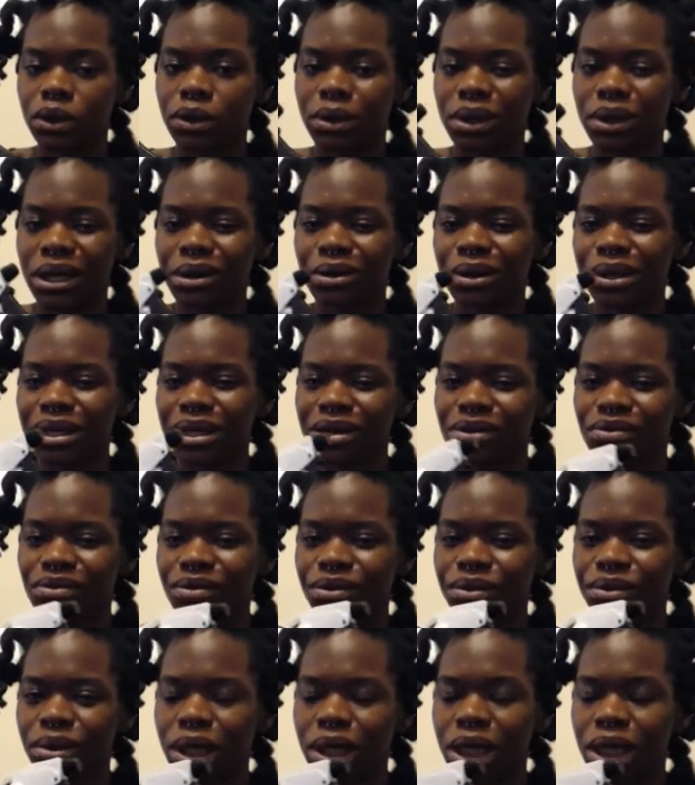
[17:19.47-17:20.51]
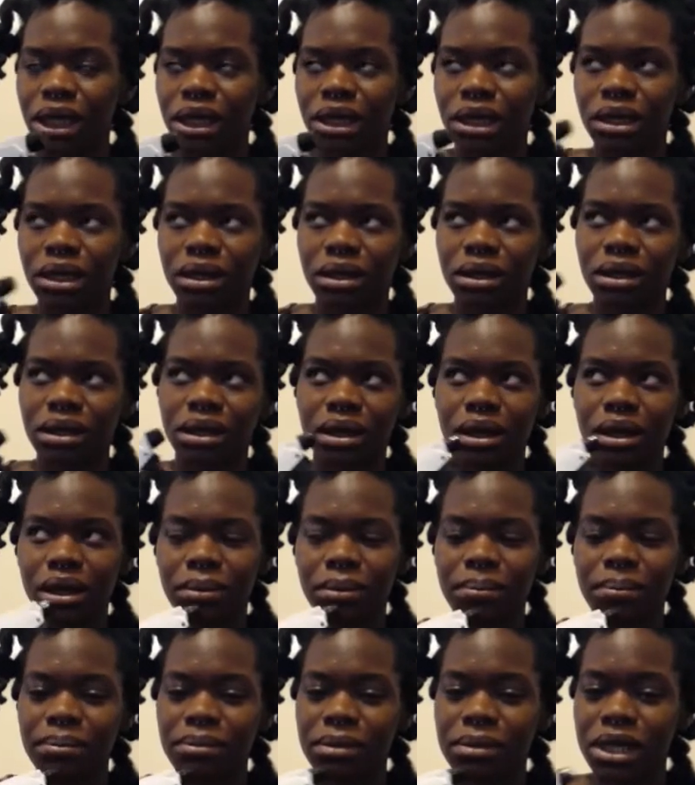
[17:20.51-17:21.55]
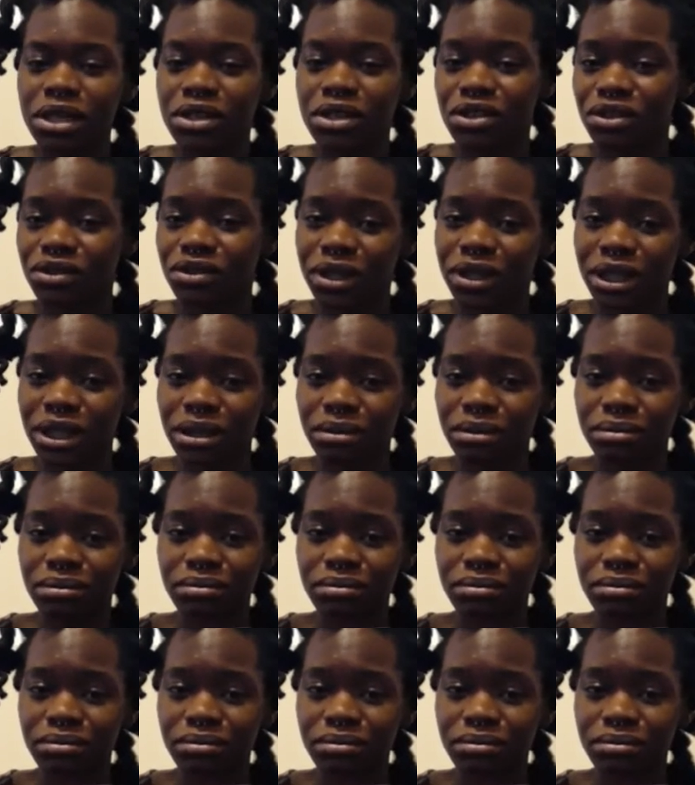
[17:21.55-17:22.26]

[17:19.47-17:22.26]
Now I didn't really measure it